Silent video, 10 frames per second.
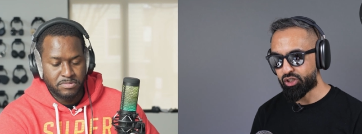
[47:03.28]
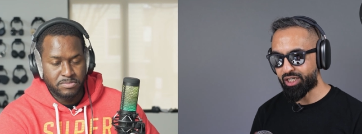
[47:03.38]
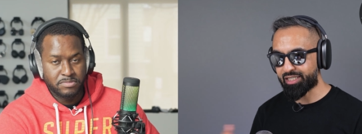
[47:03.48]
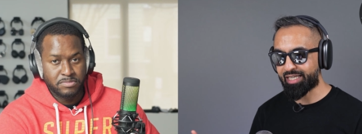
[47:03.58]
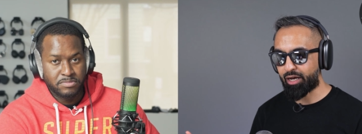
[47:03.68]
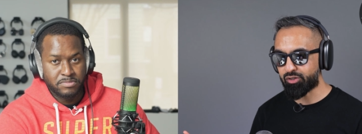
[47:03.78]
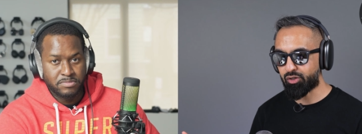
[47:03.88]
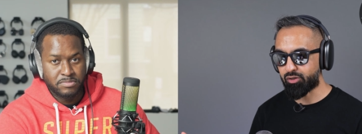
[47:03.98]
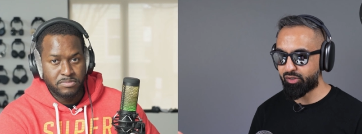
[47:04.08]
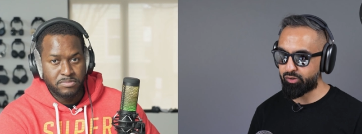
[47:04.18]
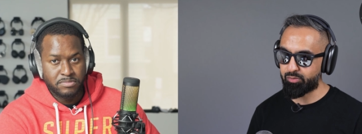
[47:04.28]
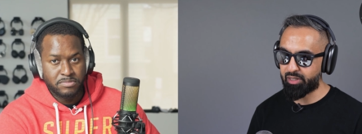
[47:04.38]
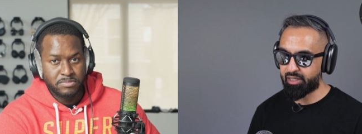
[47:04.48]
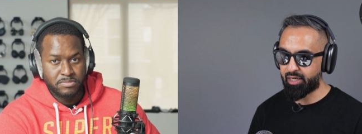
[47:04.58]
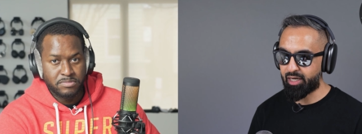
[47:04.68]
Speaker 1: Check us out on social
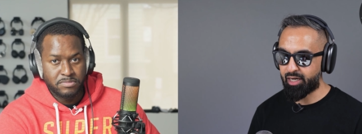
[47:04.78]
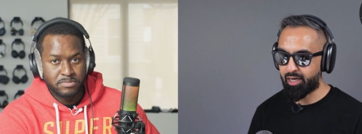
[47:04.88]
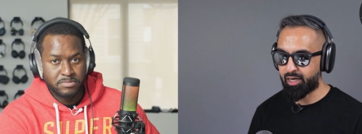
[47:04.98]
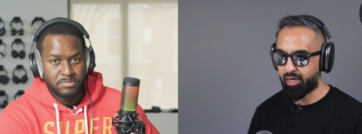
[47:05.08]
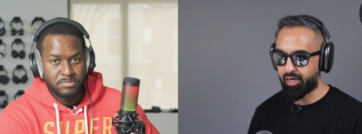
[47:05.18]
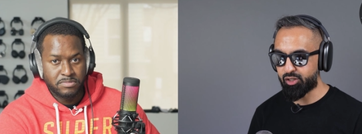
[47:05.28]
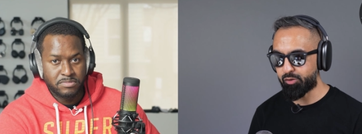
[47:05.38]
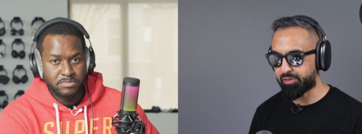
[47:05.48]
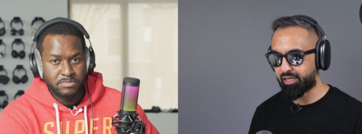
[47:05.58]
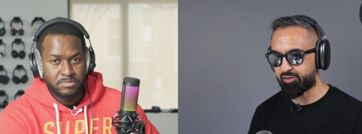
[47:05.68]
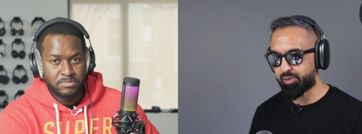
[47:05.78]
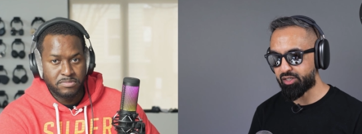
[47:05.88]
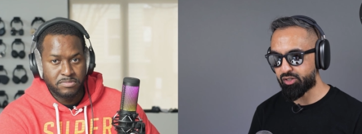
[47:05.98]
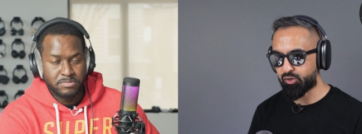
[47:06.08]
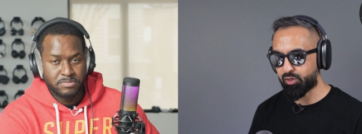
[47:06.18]
media, SuperSaf
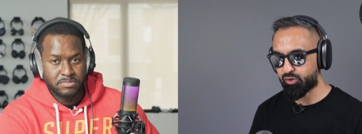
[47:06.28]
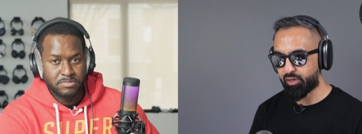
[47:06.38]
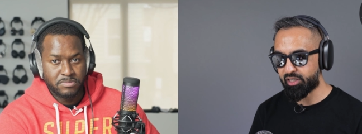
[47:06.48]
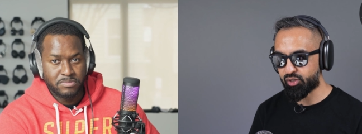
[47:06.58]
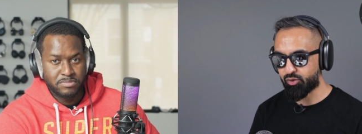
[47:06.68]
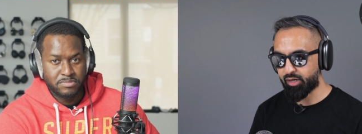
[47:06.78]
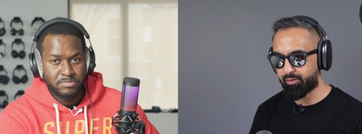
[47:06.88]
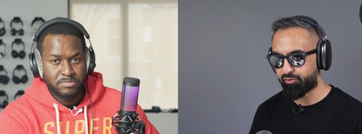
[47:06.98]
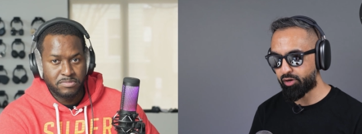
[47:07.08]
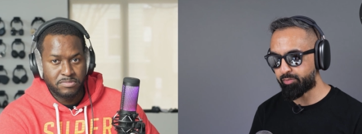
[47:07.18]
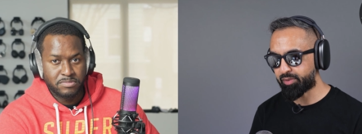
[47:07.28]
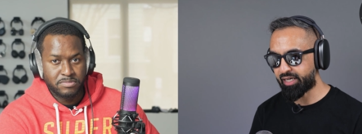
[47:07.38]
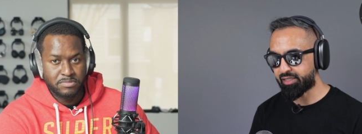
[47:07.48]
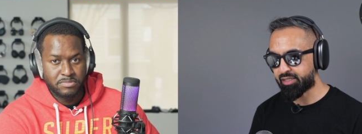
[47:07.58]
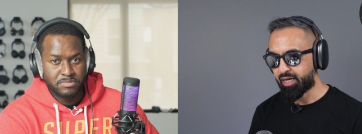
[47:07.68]
Speaks on Twitter and Instagram for
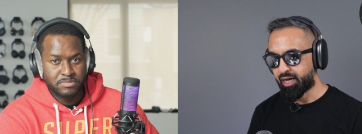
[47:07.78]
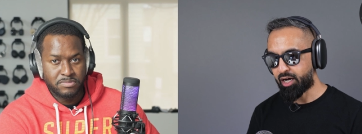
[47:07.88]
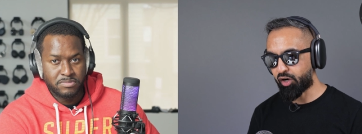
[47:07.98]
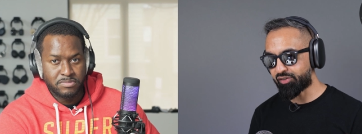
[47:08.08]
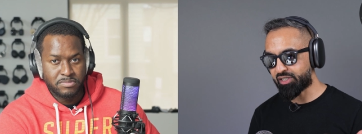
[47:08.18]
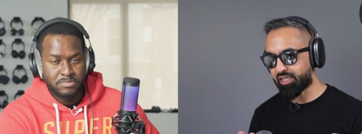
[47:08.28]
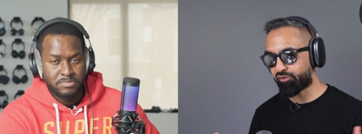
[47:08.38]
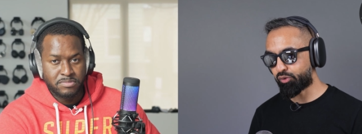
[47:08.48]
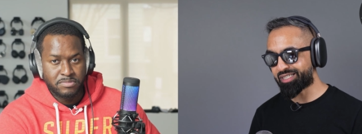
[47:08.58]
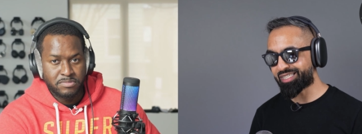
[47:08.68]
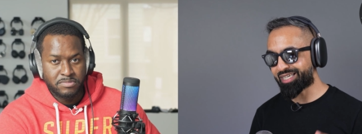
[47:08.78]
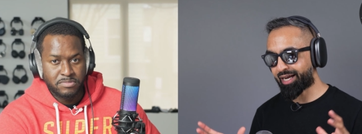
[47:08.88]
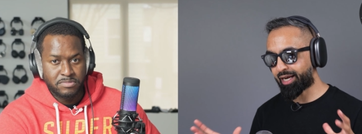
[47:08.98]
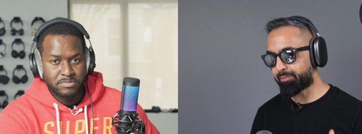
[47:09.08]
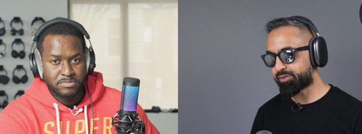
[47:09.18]
updates. And obviously, if you want to see
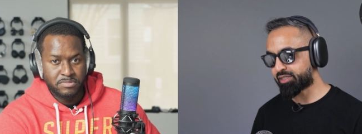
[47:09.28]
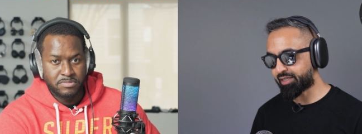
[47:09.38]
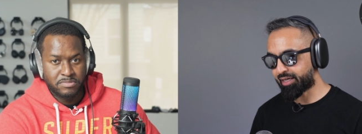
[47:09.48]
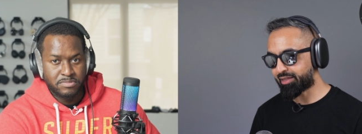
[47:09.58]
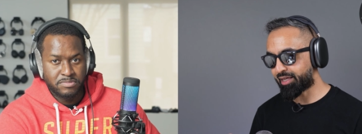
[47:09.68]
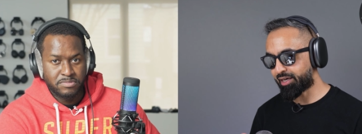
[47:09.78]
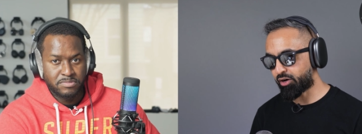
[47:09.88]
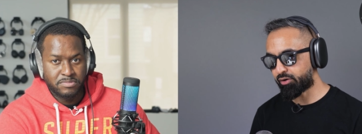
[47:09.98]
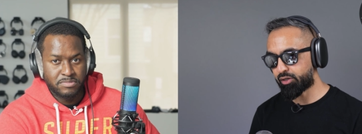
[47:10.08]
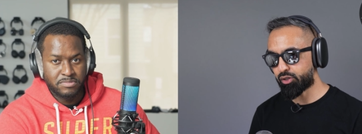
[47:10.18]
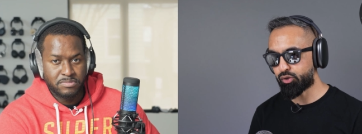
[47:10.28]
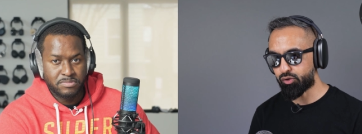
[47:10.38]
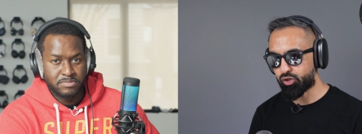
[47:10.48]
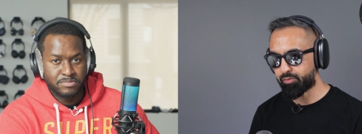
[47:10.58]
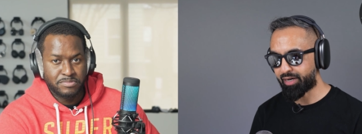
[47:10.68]
clips, then they are on
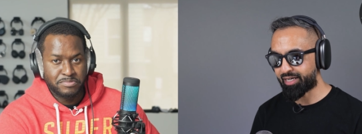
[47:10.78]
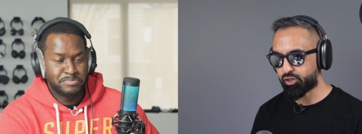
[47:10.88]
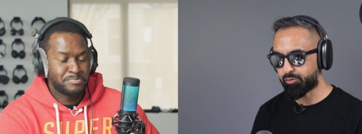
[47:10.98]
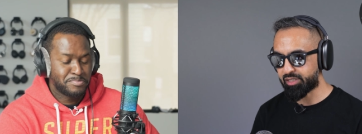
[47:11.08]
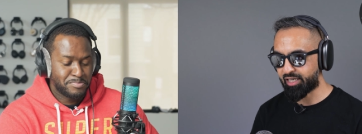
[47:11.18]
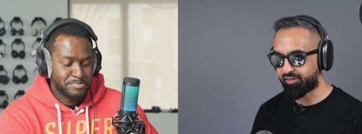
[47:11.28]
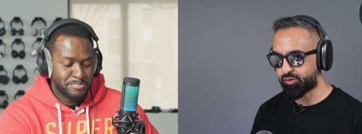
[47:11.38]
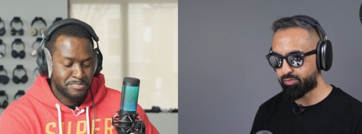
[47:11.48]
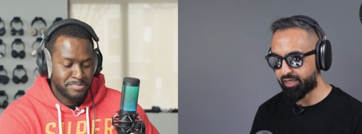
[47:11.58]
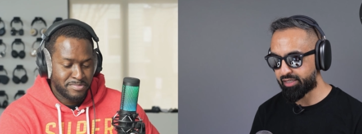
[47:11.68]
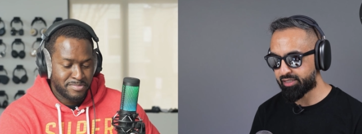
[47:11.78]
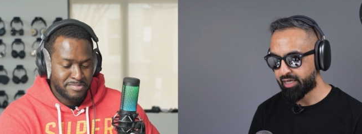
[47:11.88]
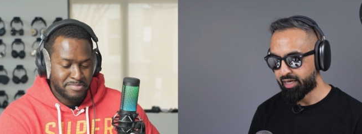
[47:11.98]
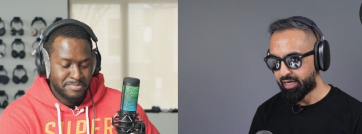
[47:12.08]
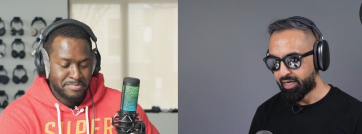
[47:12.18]
YouTube at SuperSaf
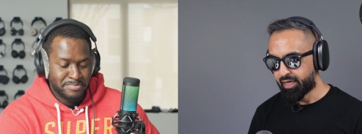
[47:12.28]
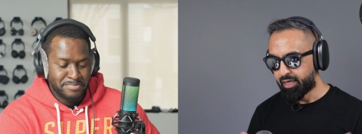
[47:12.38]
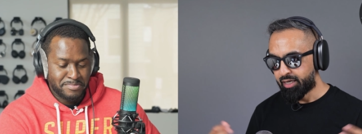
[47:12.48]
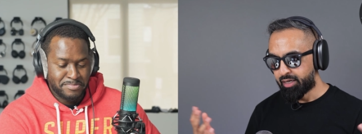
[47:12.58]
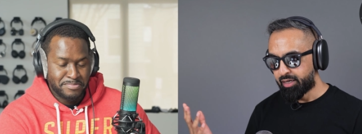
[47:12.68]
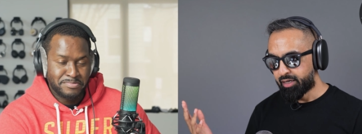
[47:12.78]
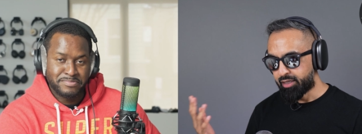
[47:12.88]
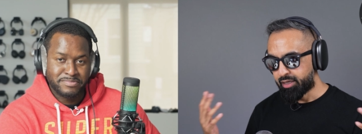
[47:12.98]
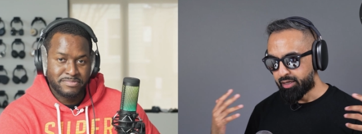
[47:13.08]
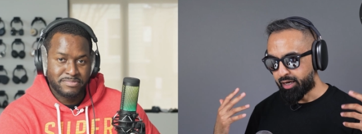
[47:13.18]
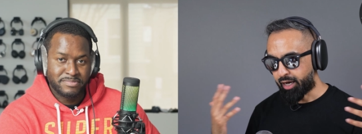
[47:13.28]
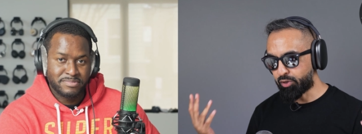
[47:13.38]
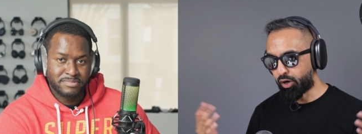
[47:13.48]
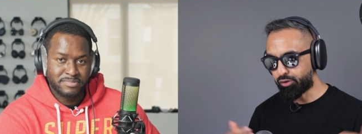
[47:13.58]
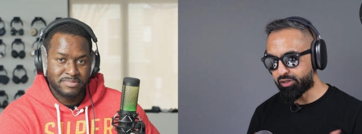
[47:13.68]
Speaks.
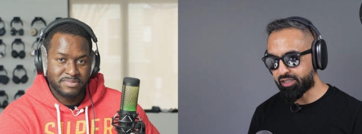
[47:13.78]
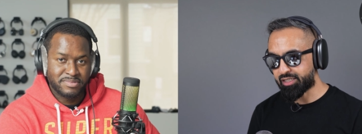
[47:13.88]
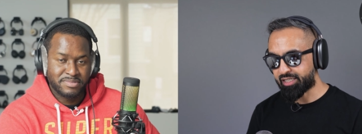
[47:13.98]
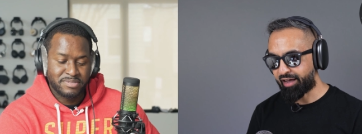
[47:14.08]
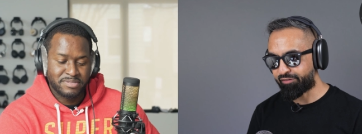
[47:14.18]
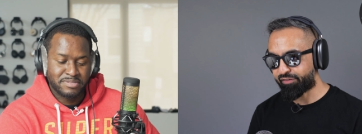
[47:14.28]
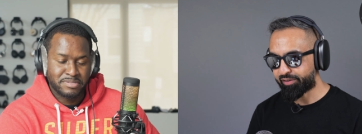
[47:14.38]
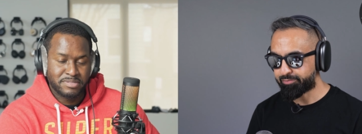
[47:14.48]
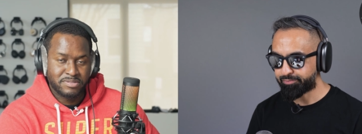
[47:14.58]
I'm your host, Saf.